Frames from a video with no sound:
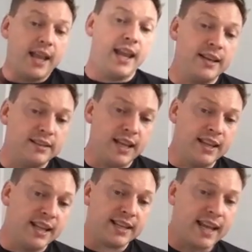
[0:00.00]

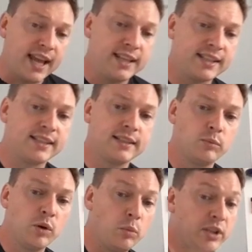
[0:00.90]
in this case,
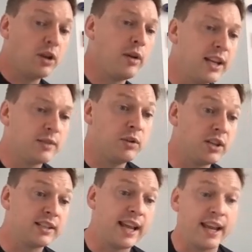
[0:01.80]
what we're doing is we're
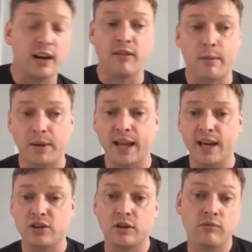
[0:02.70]
just saying in our
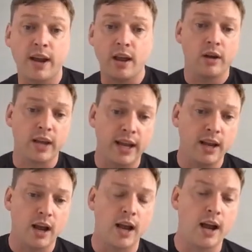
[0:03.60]
application, right, okay,
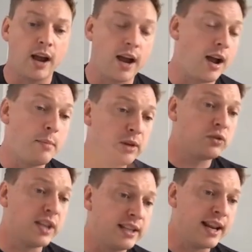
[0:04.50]
I'm
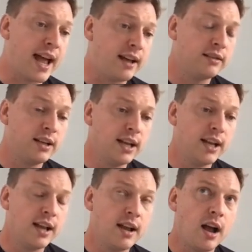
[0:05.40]
interested in that.
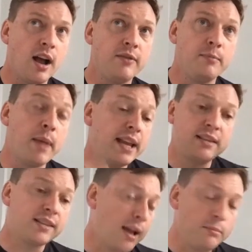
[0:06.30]
I've made
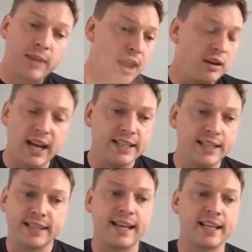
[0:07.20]
some calculated
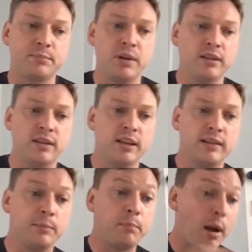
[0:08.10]
assessment that
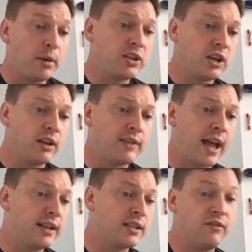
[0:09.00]
the publishing of
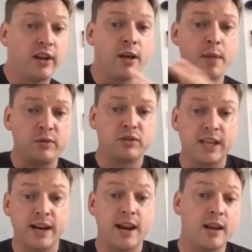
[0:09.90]
that is something I'm
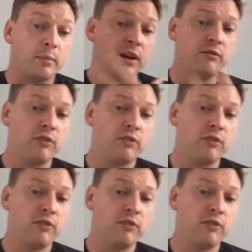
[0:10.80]
interested in. I'm going to